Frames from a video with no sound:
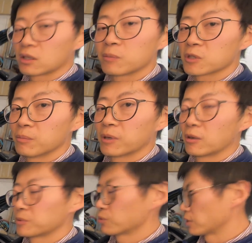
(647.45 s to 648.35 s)
the deep sump
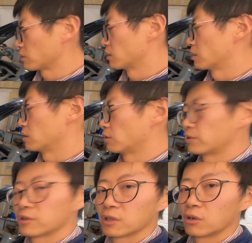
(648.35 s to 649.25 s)
helps with
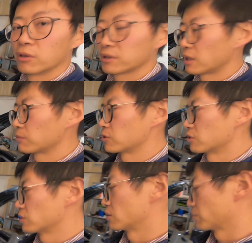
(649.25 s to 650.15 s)
lower the oil
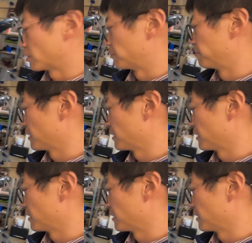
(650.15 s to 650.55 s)
temperatures as well.